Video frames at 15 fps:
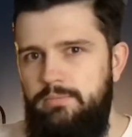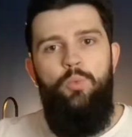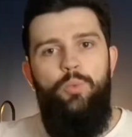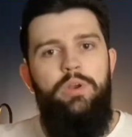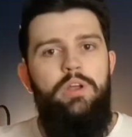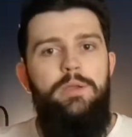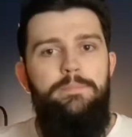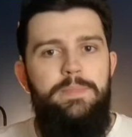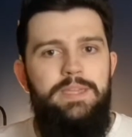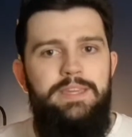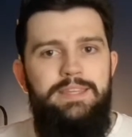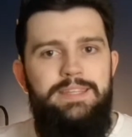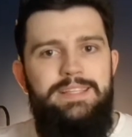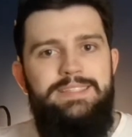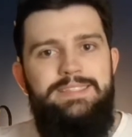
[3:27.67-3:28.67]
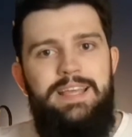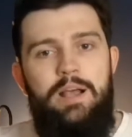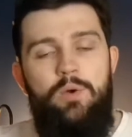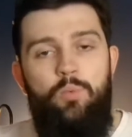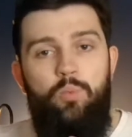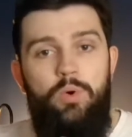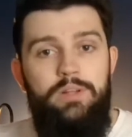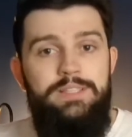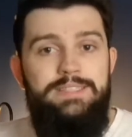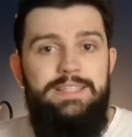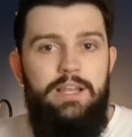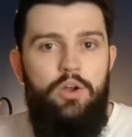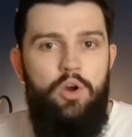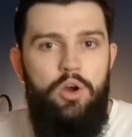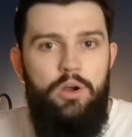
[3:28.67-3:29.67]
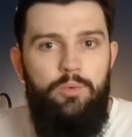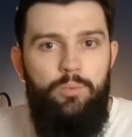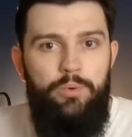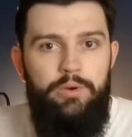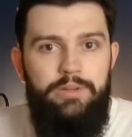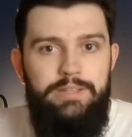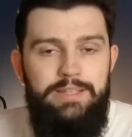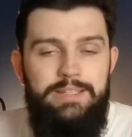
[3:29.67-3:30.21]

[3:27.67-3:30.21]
What I mean is that once that artwork